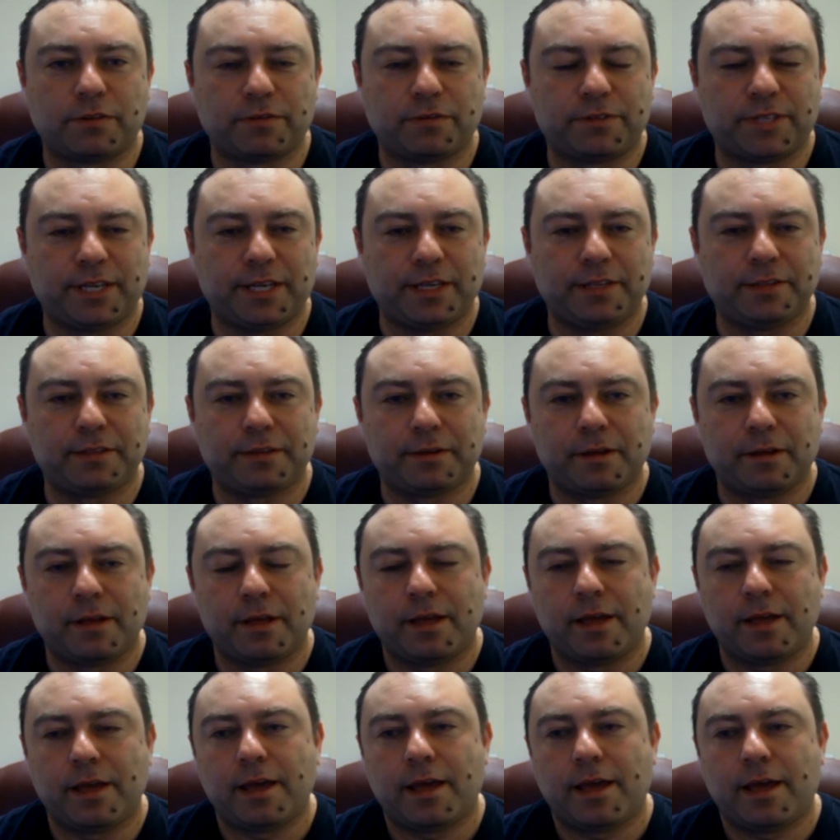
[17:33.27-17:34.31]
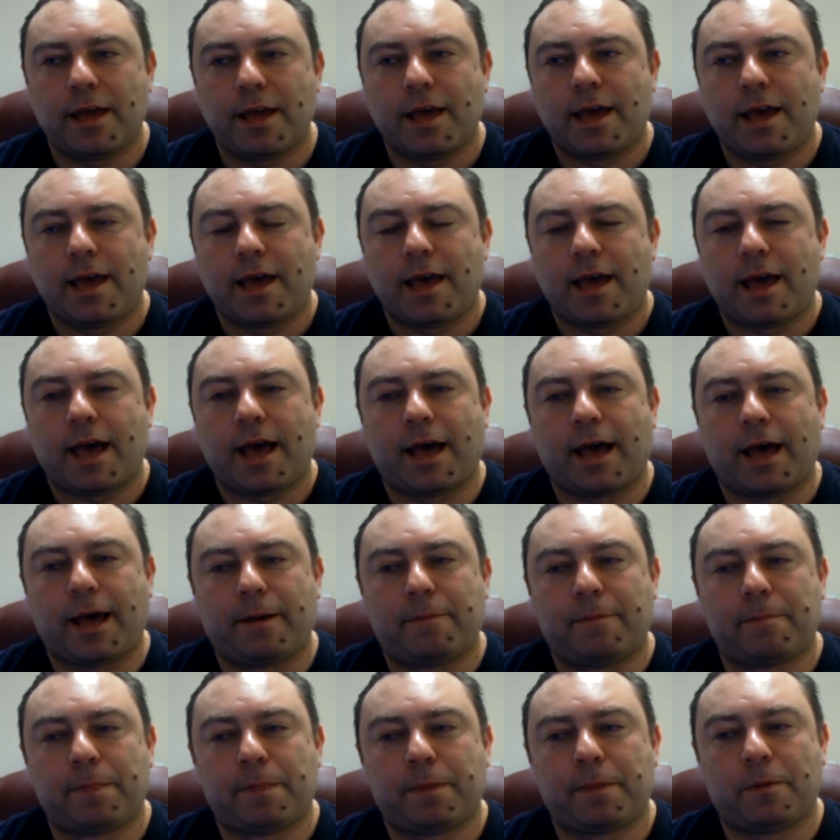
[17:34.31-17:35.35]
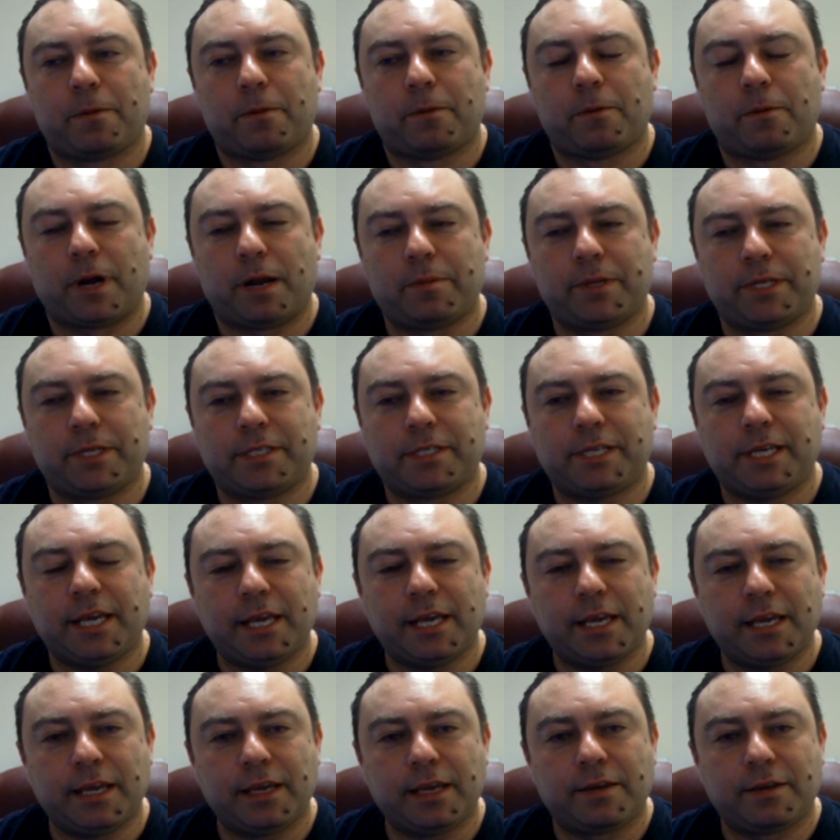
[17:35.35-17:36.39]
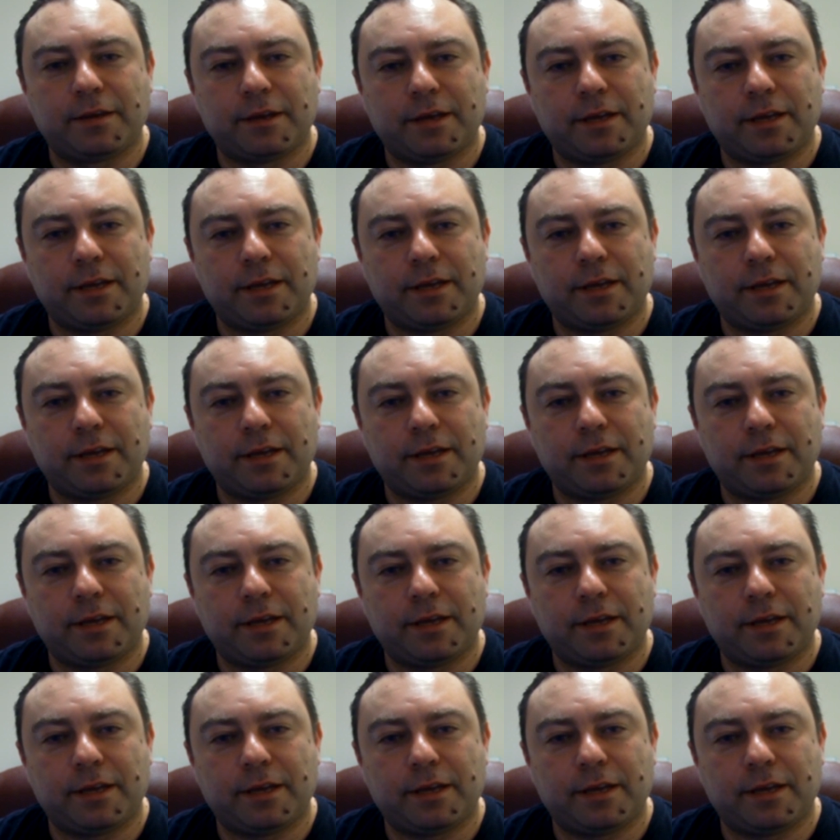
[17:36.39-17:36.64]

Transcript: 15th. What I've been seeing